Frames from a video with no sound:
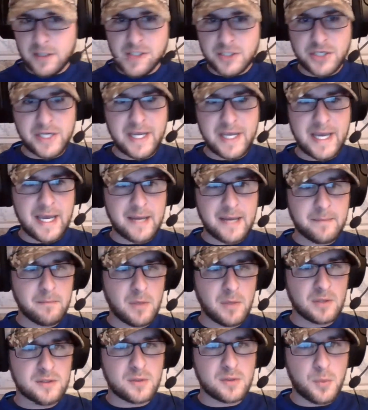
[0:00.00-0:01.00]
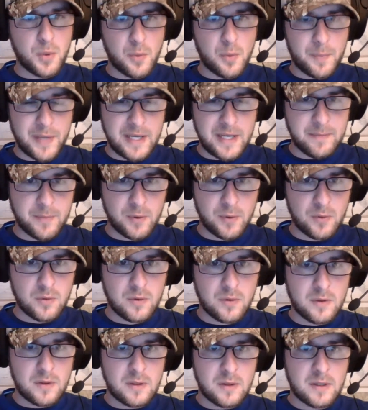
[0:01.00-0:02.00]
she had multiple people.
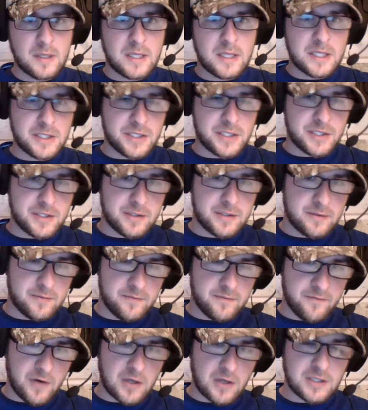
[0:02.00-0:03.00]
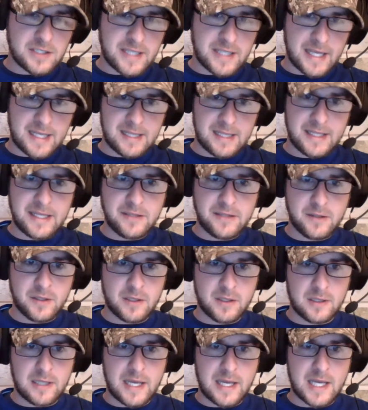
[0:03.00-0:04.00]
First, they cleaned the
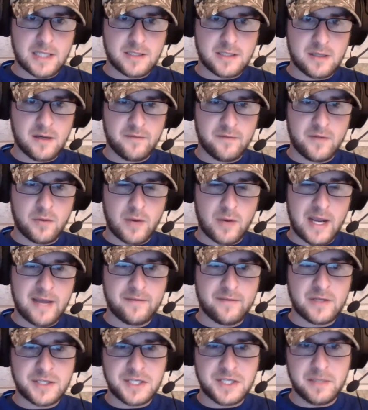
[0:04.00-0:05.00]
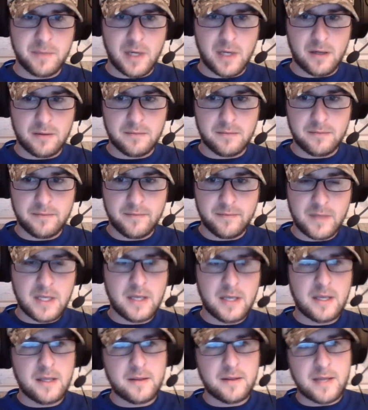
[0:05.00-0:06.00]
hood latch of the RAV that she bought.
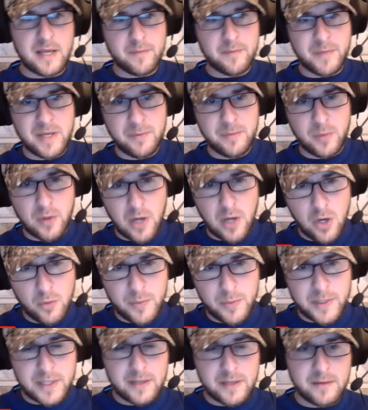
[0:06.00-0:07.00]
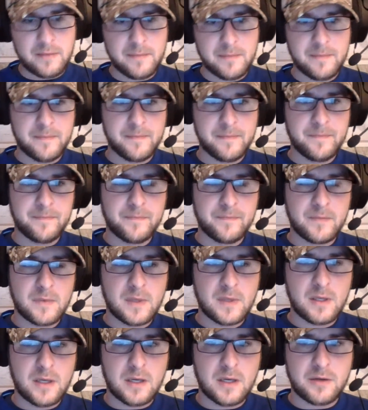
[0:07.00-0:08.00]
They had people open it
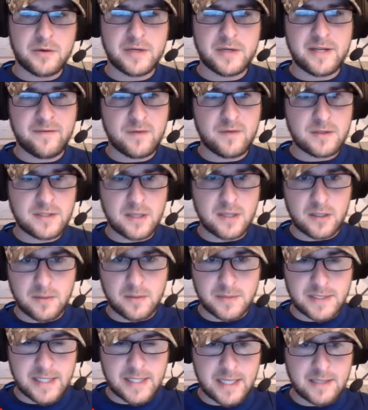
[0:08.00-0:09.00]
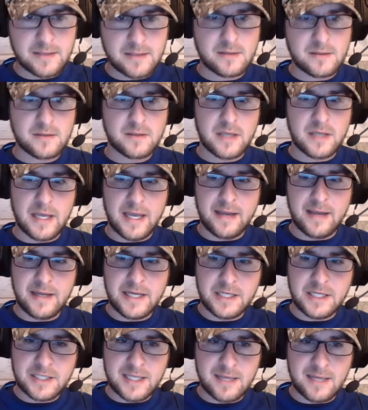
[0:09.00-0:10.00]
under different circumstances.
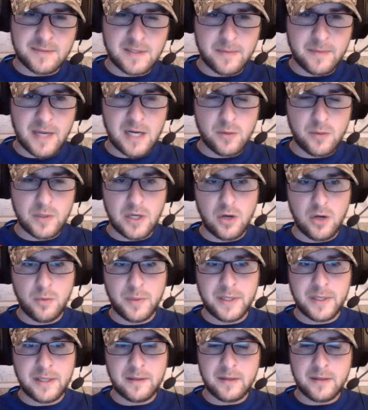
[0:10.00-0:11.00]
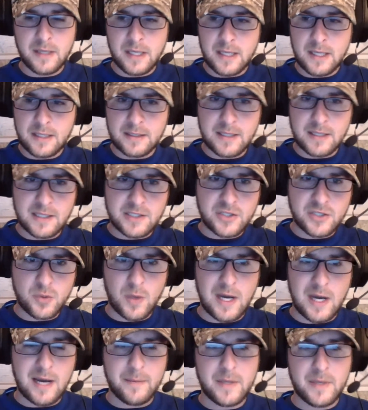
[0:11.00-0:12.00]
Each time somebody would open it, they'd
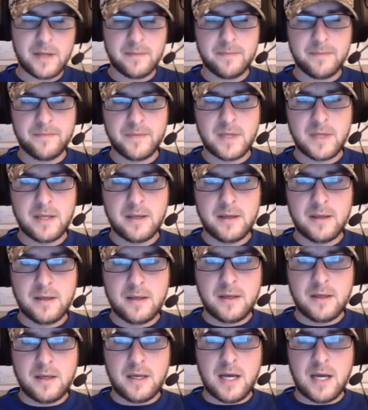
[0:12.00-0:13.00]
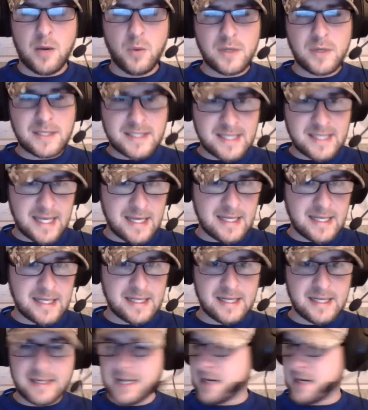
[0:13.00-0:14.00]
swab it. I want to say they
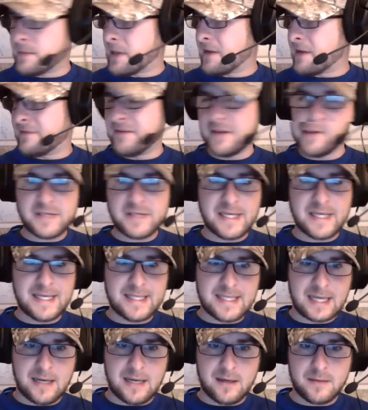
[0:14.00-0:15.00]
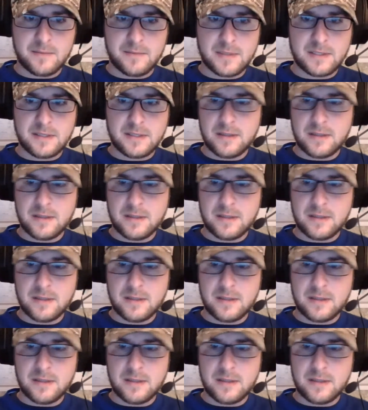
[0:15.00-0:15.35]
did that about 15 times.